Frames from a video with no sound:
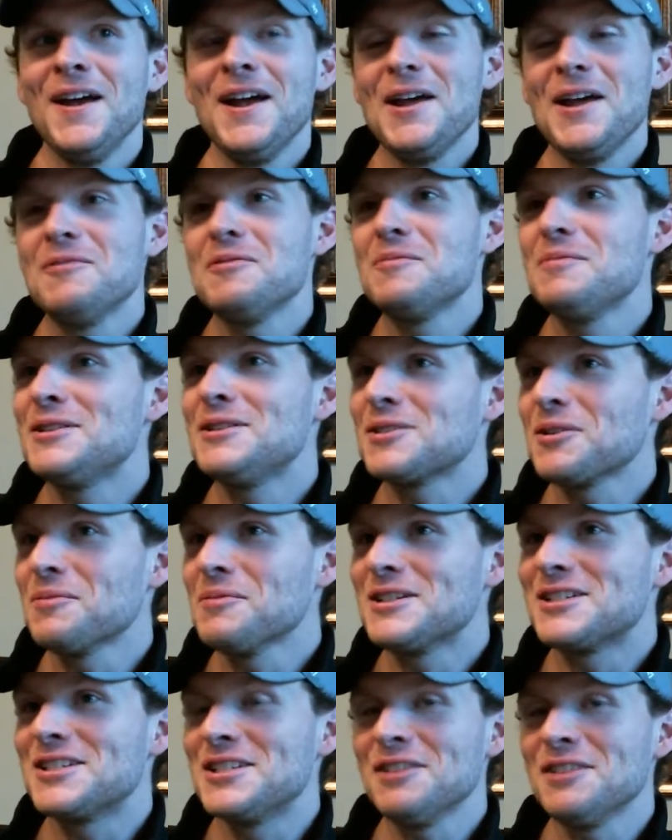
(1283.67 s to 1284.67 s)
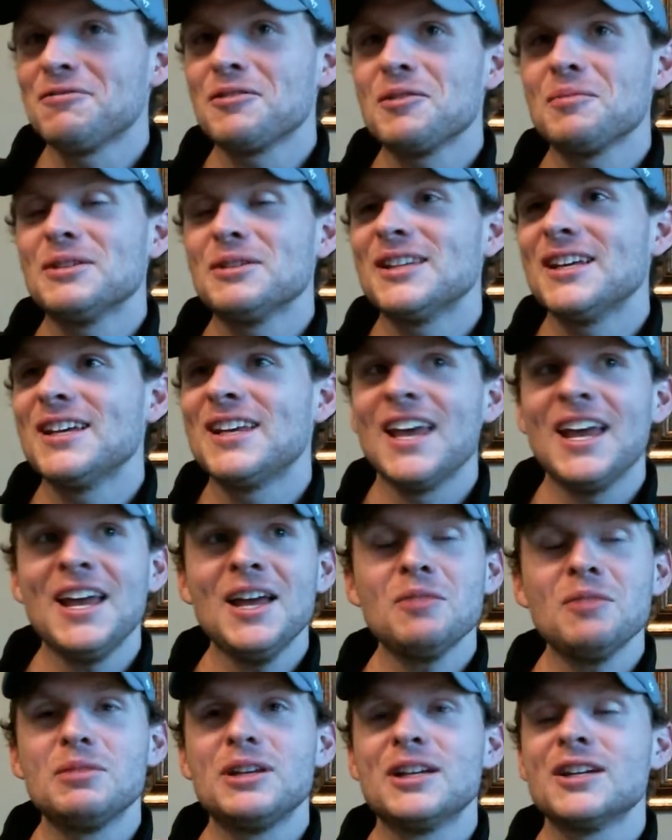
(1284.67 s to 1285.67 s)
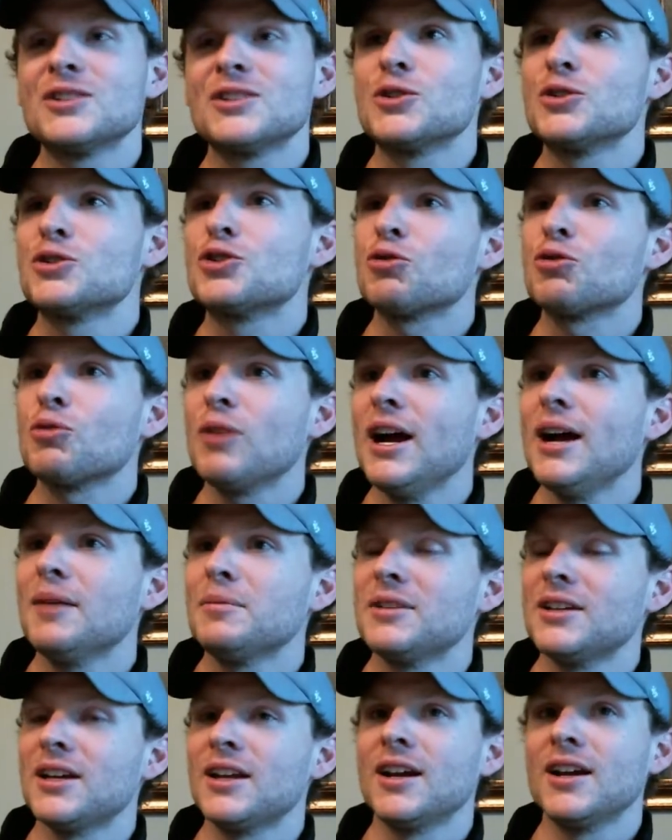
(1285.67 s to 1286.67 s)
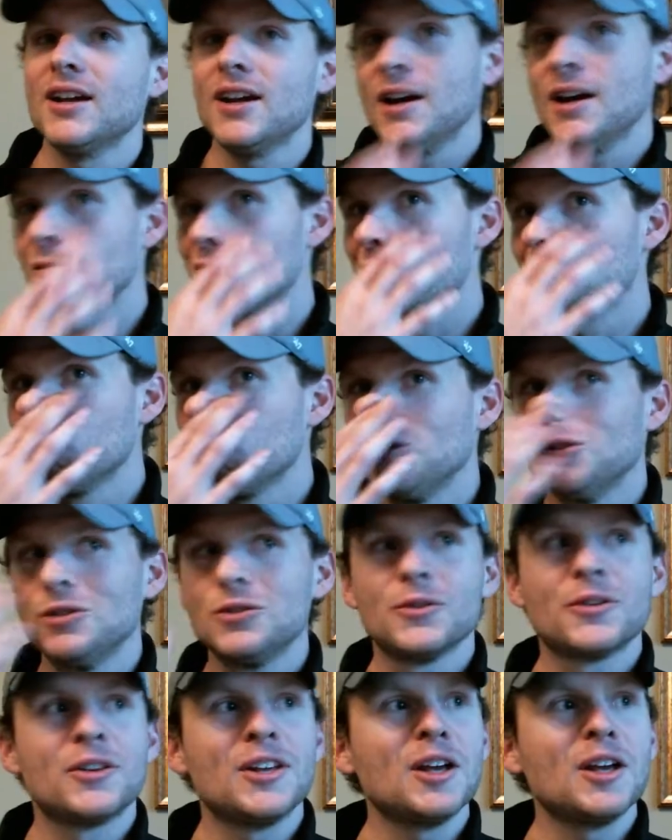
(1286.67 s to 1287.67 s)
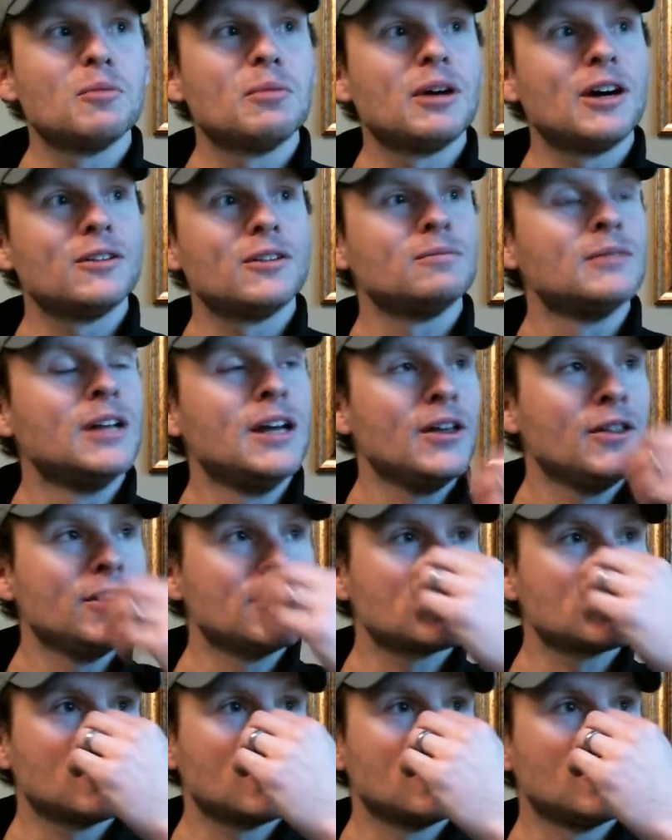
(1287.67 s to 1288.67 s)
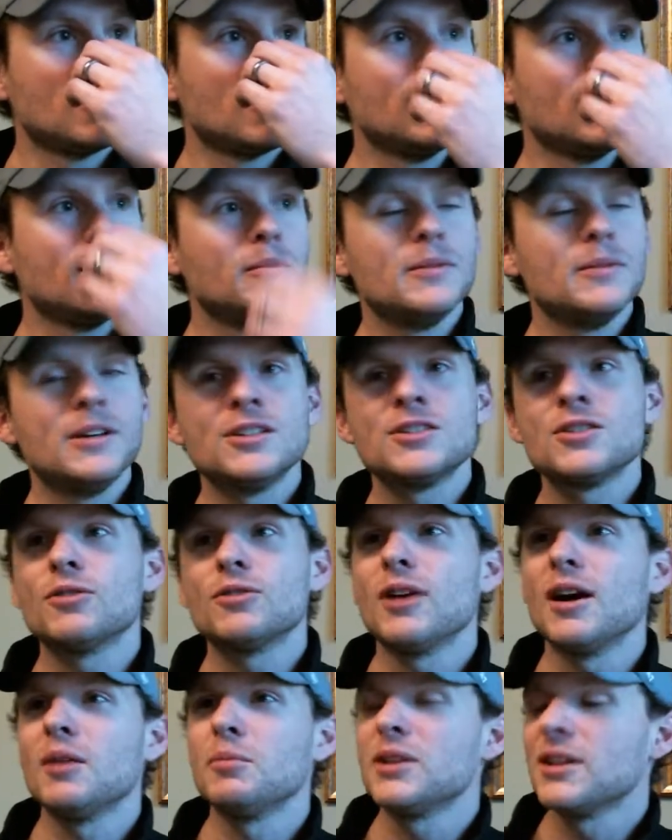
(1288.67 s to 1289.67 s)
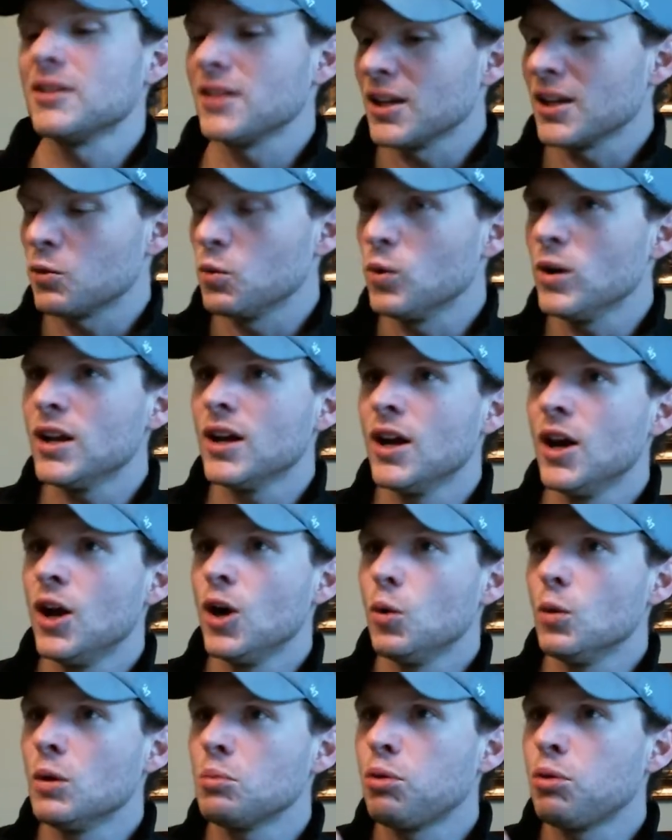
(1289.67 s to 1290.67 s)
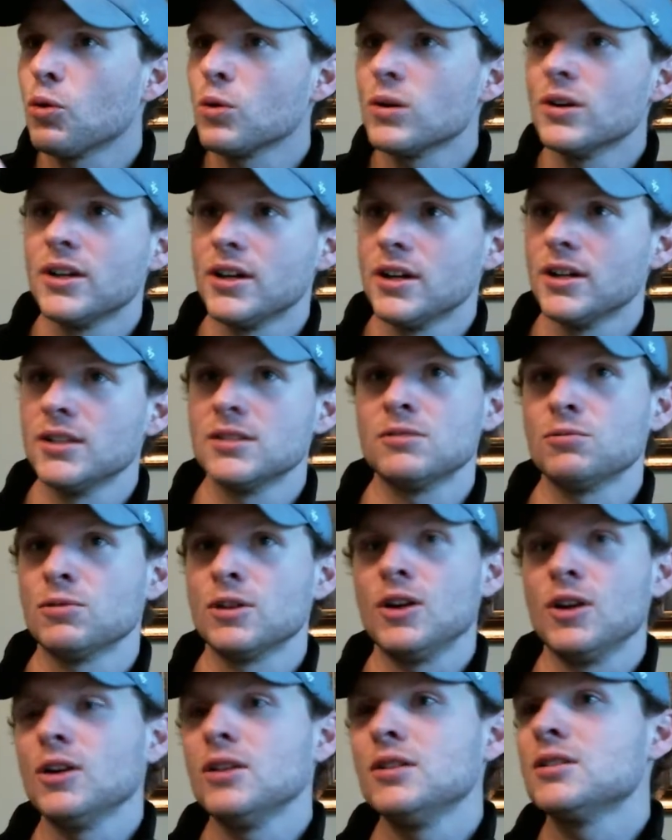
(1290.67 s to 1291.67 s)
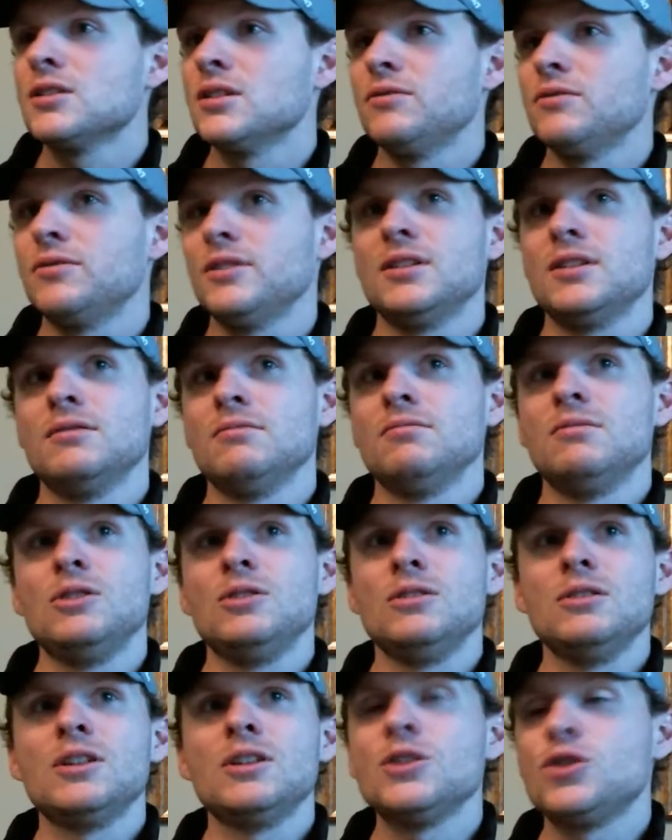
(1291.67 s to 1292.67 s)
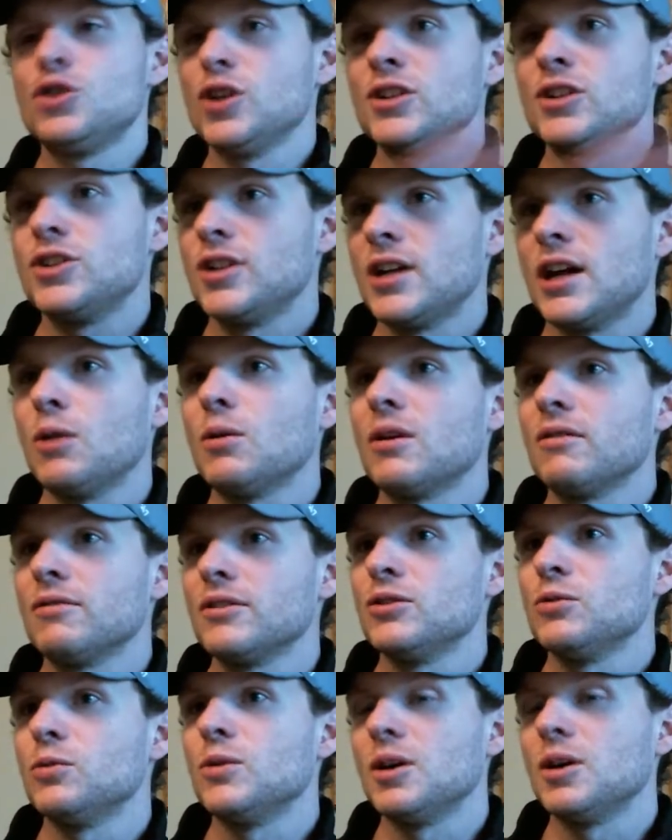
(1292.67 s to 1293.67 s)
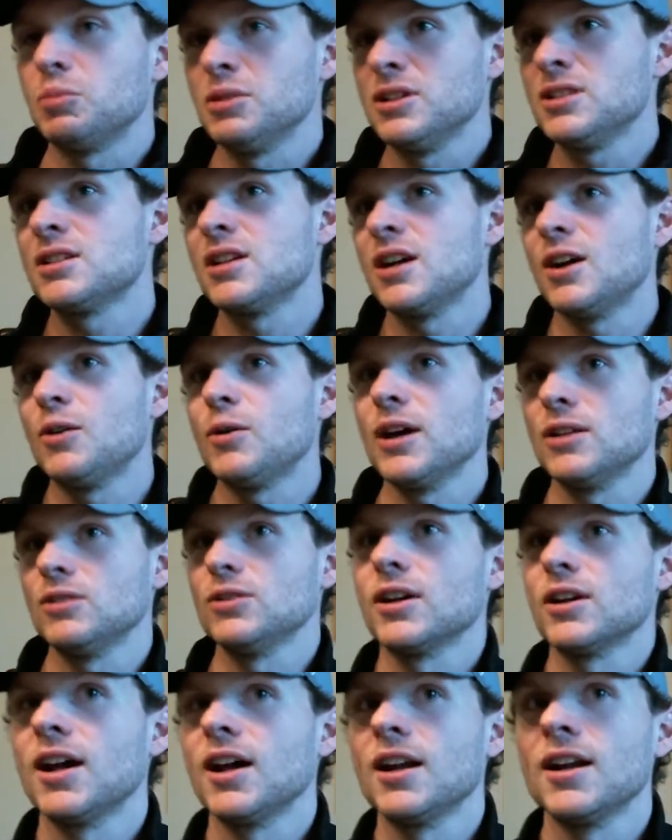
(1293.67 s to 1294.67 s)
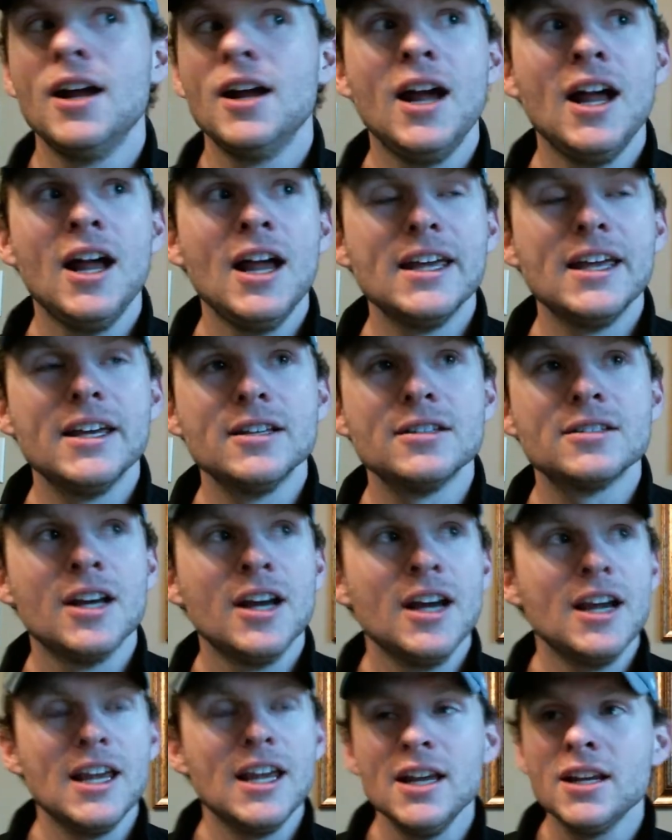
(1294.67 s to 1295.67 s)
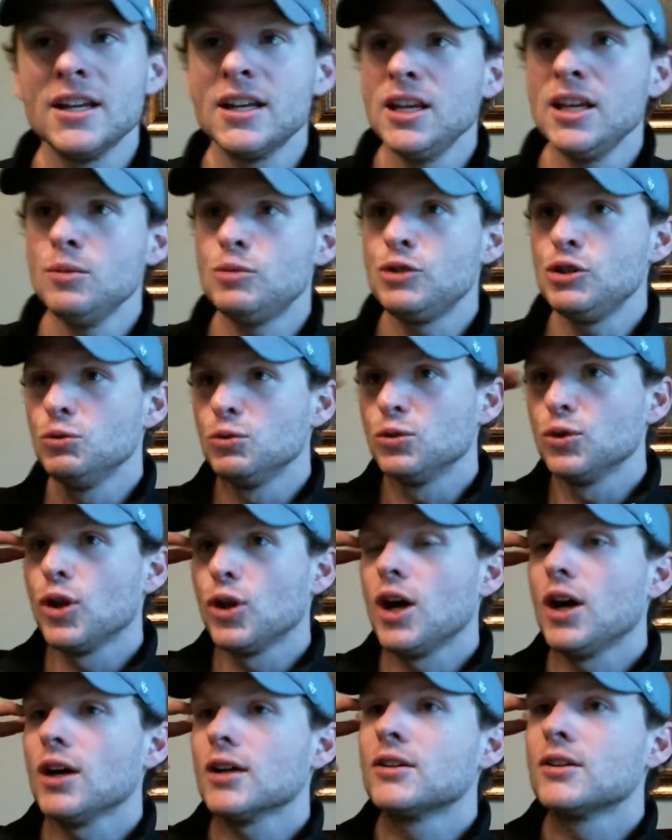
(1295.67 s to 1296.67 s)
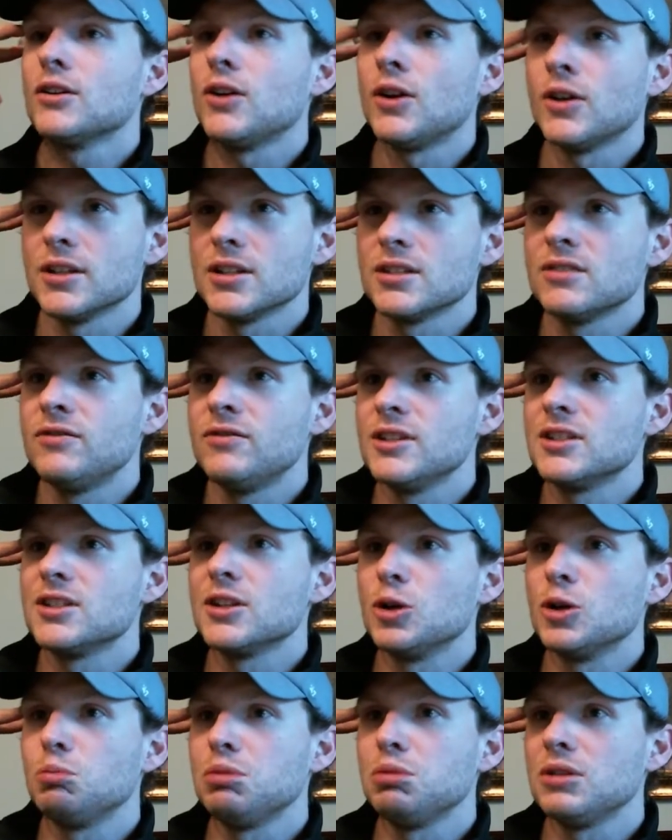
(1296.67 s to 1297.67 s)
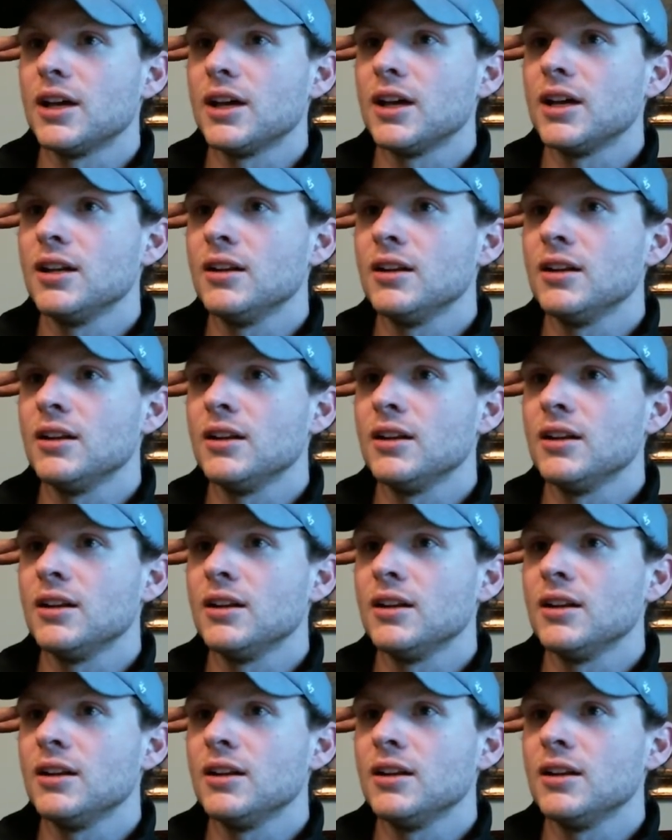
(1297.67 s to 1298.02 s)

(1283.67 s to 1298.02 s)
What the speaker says: it would be so much different, but they can't because they're trapped. And I wrote a little thing about this on our Instagram, but like what porn does, regardless if you can judge it however you want, but this is how I look at it, is it keeps you locked on this physical plane.